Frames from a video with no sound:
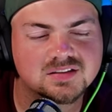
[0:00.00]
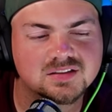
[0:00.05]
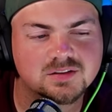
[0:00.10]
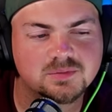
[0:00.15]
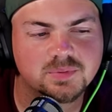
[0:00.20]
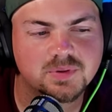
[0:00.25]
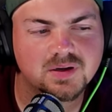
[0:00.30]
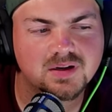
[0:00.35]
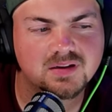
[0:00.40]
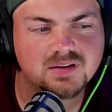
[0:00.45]

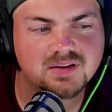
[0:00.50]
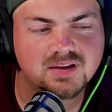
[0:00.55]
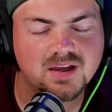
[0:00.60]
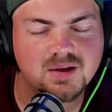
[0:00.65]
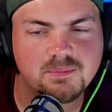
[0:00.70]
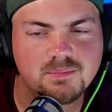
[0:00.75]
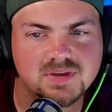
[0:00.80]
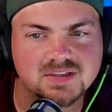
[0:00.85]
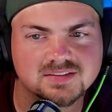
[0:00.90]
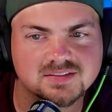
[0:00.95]
apparently
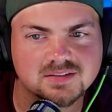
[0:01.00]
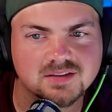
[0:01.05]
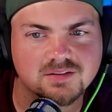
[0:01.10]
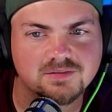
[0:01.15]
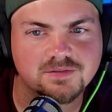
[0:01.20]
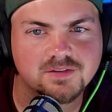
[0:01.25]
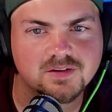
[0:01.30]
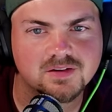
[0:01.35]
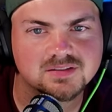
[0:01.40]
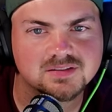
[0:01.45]
I'm missing the
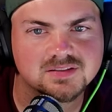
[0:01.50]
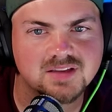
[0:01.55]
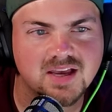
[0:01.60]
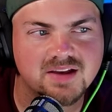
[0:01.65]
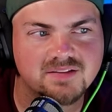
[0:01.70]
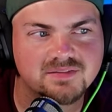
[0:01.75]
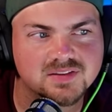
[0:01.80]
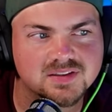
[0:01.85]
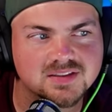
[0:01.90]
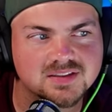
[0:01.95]
first half
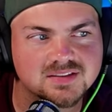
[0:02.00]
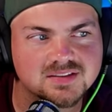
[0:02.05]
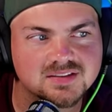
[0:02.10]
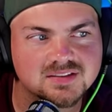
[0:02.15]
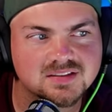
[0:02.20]
of this.